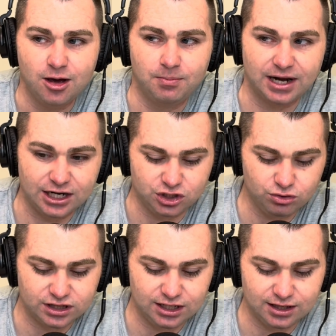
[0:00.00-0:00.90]
but I do
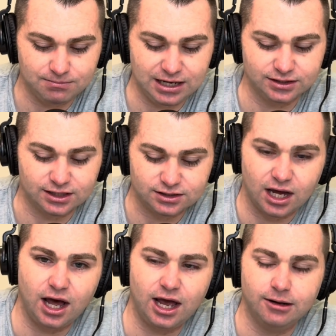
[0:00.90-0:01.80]
think it means at
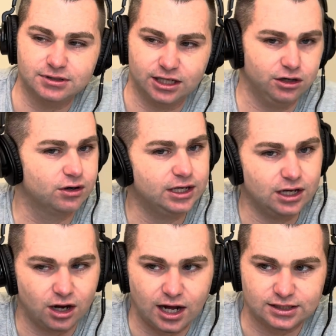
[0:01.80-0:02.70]
times that you're going to
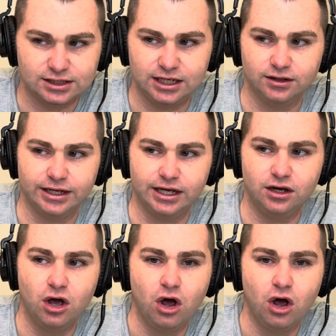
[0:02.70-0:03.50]
get caught stealing